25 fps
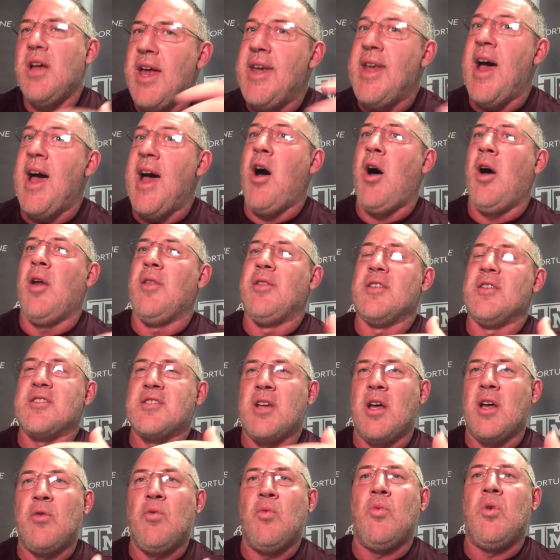And now all of a
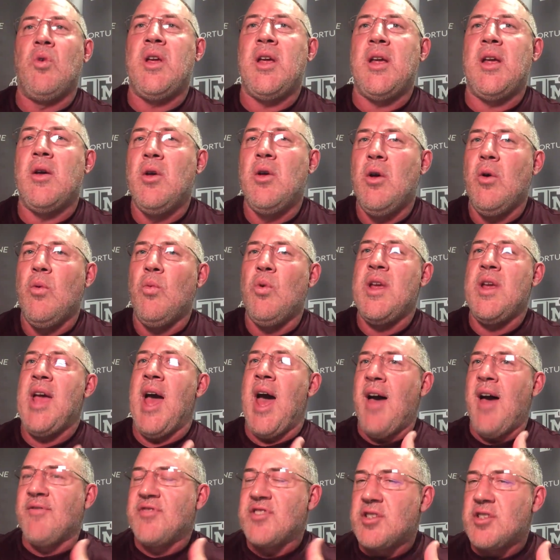sudden we
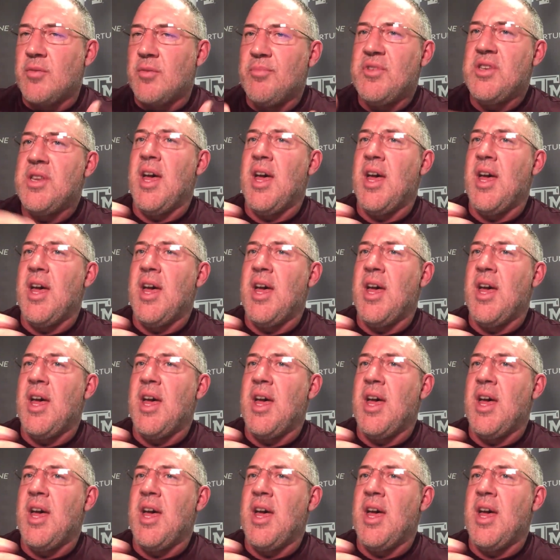have some